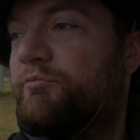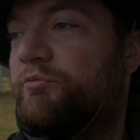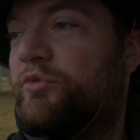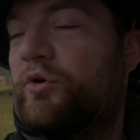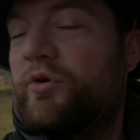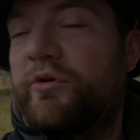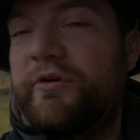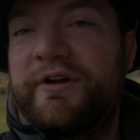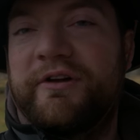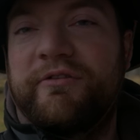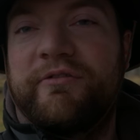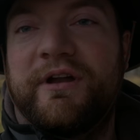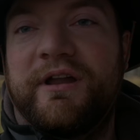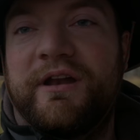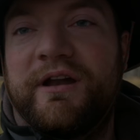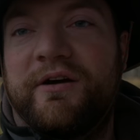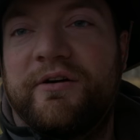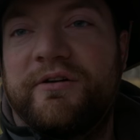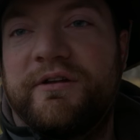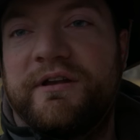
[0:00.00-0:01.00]
Pouring
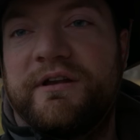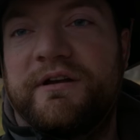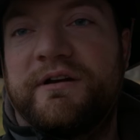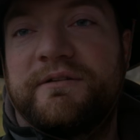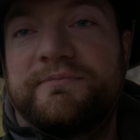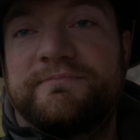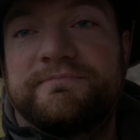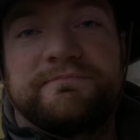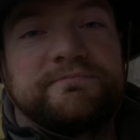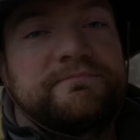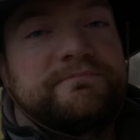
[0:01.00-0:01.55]
rain out here.